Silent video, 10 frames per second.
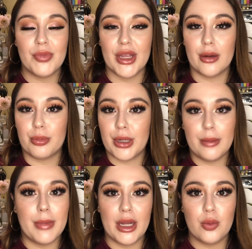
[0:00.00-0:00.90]
like a
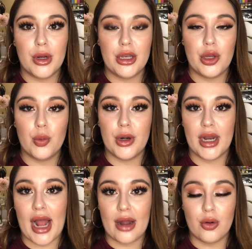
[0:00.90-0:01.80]
pre-made one and you want
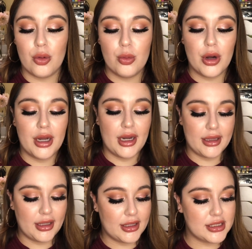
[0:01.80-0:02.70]
an at-home one. I
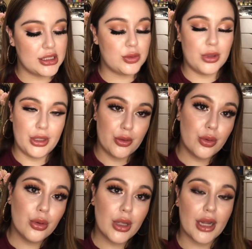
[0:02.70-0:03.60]
think this is really
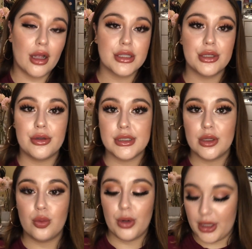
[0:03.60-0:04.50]
cool. I also use
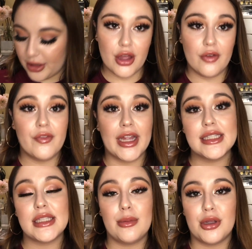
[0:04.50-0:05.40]
it with the face
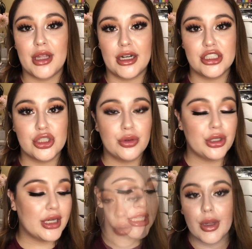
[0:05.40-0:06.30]
steamer that I showed
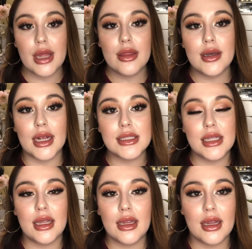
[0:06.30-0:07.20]
you guys. Okay, the next
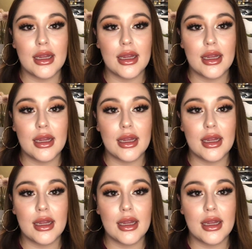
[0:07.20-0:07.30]
thing